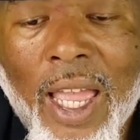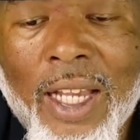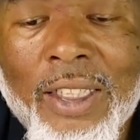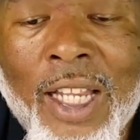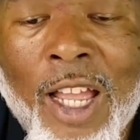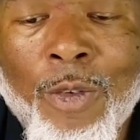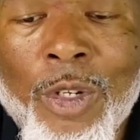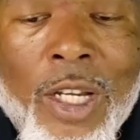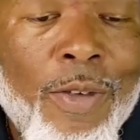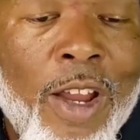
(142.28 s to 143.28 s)
as that
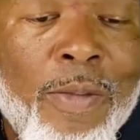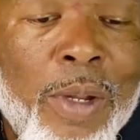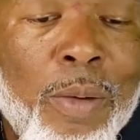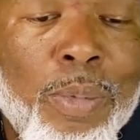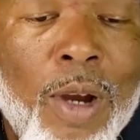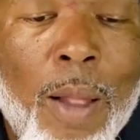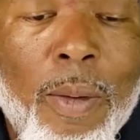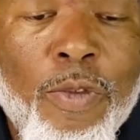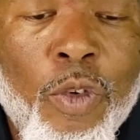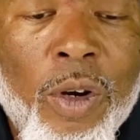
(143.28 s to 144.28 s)
would never have been a
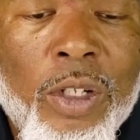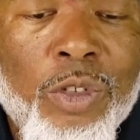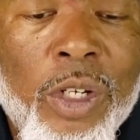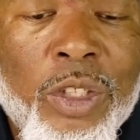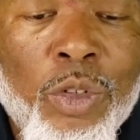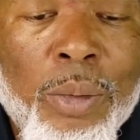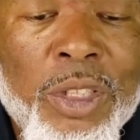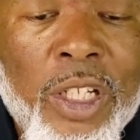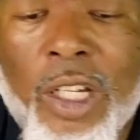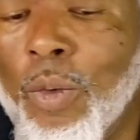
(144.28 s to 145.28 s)
problem for a traditional MC.